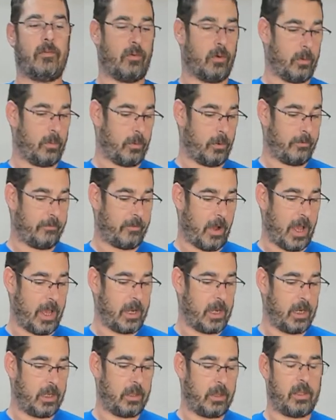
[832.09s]
for
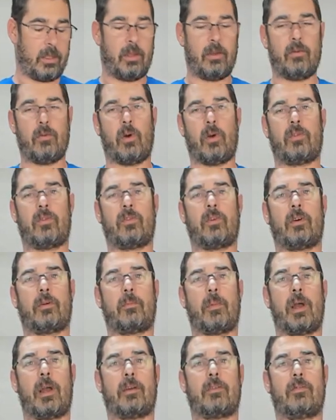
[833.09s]
providing the Rostock
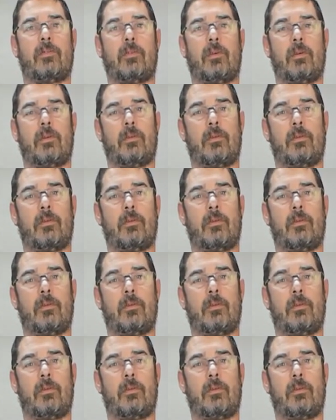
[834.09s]
Max